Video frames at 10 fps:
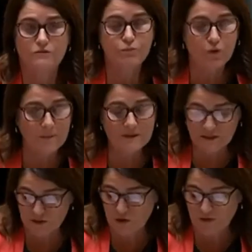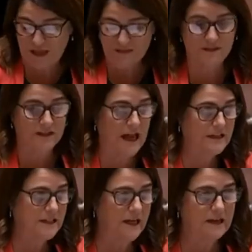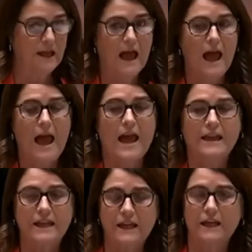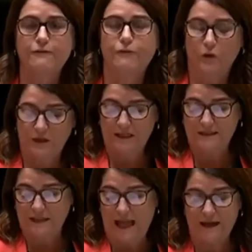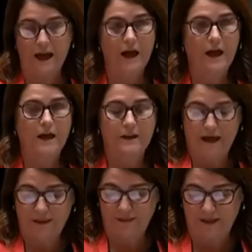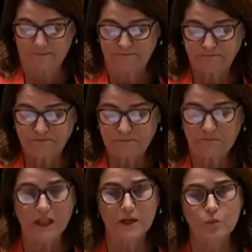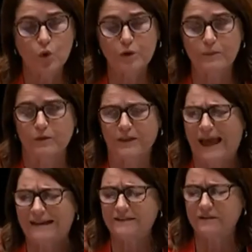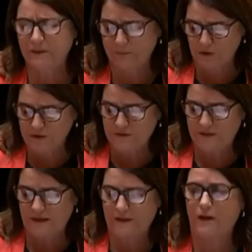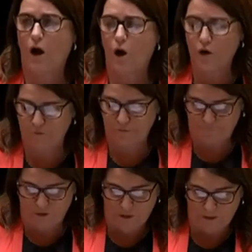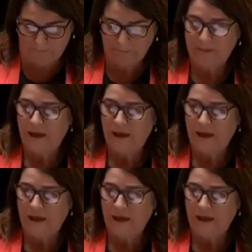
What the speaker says: Promised in 2018, and here 4 years later, nothing. In Warrnambool, the accident and emergency is overflowing,